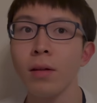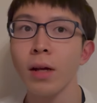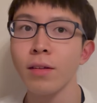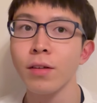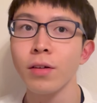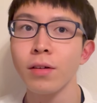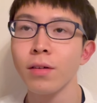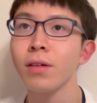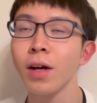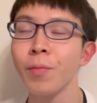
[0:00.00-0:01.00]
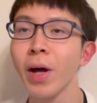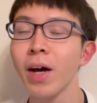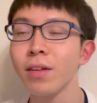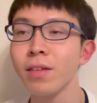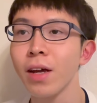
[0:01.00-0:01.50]
Hi there. I
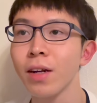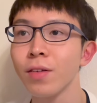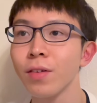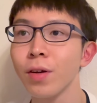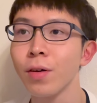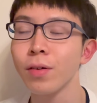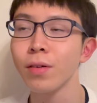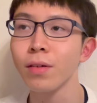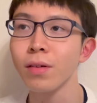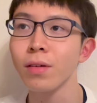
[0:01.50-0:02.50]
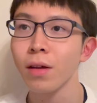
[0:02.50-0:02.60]
decided to go to